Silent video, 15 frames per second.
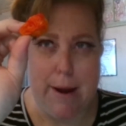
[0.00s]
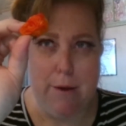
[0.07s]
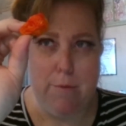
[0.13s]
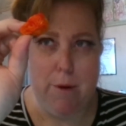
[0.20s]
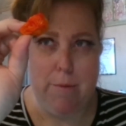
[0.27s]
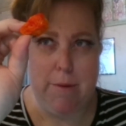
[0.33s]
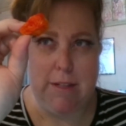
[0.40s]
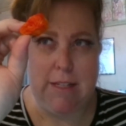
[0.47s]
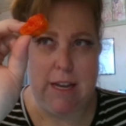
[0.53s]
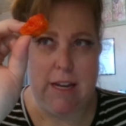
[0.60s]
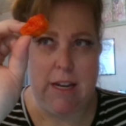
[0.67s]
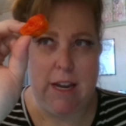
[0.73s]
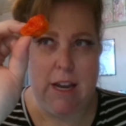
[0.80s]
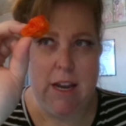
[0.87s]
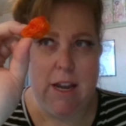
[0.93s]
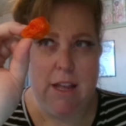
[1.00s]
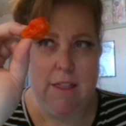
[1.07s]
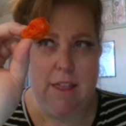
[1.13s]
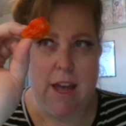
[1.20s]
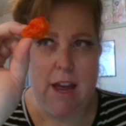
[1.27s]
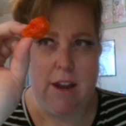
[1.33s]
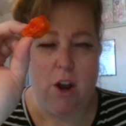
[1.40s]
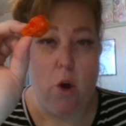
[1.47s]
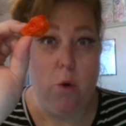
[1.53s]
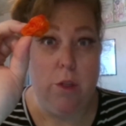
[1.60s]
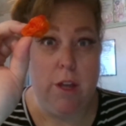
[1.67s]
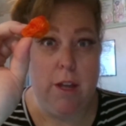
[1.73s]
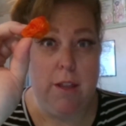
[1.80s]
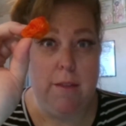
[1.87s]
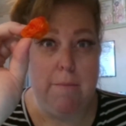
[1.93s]
what was it? The had, oh,
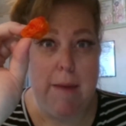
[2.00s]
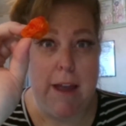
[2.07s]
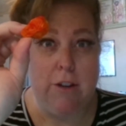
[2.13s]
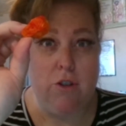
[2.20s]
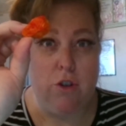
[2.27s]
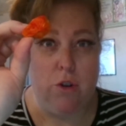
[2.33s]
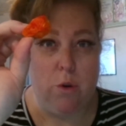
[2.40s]
the, the mandarin